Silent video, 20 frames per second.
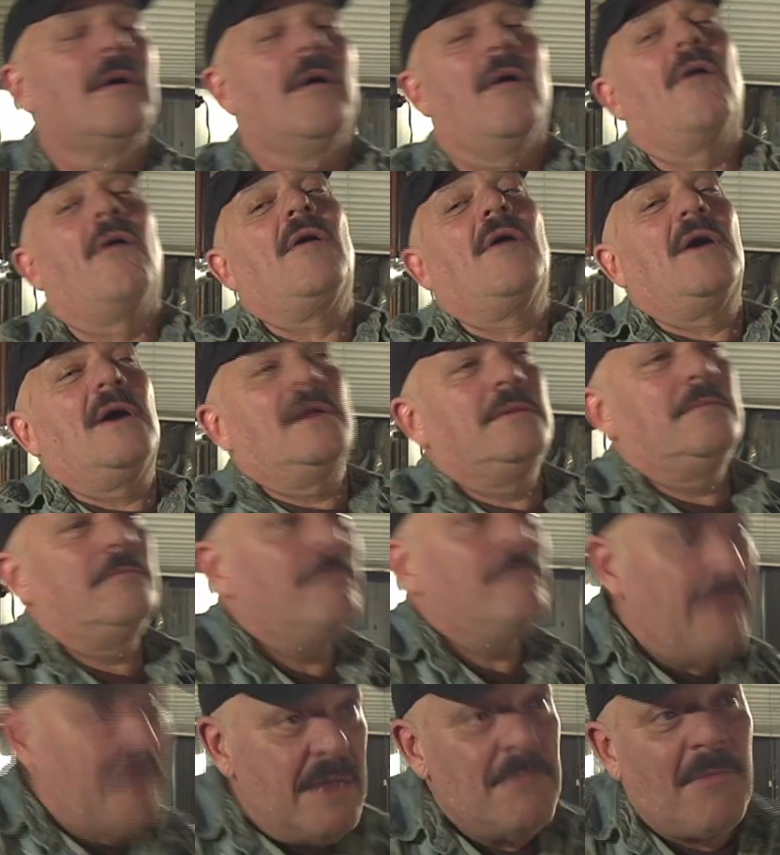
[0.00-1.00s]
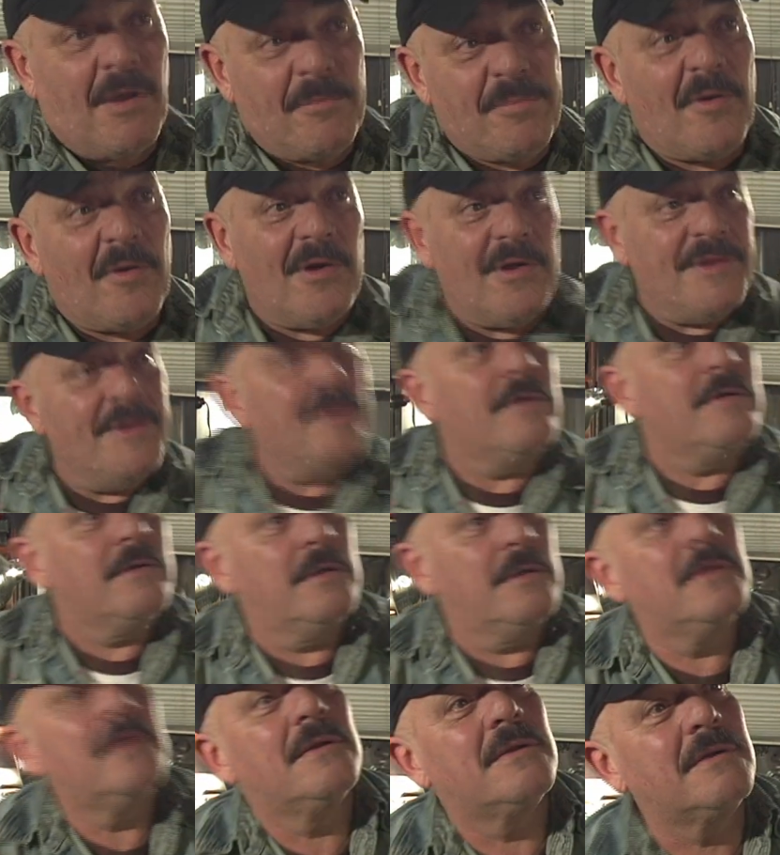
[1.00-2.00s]
on me and my partner,
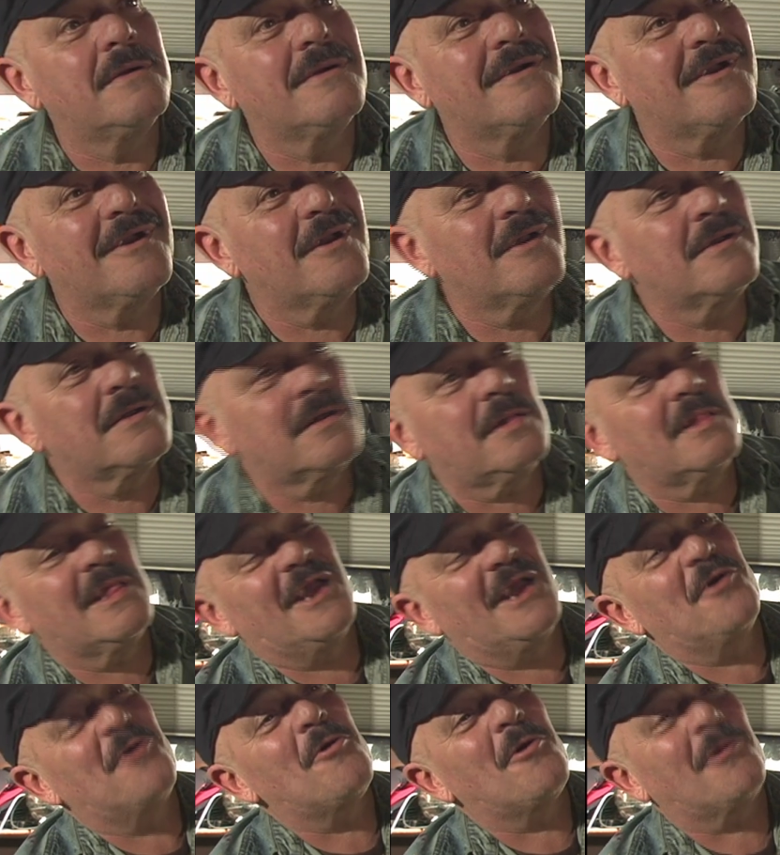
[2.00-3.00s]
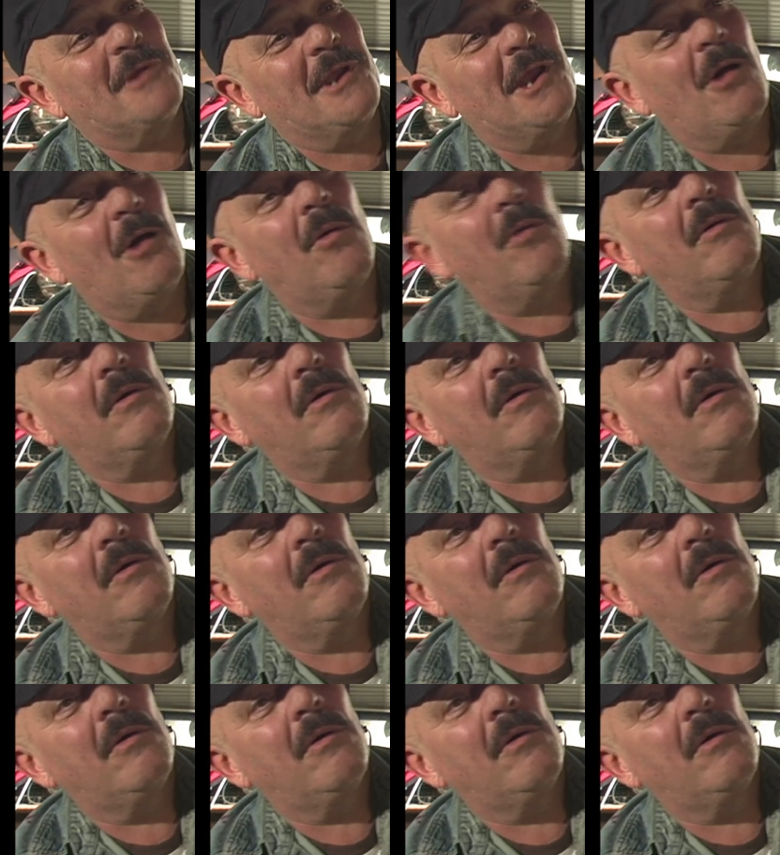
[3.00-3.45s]
Glenn Gorio,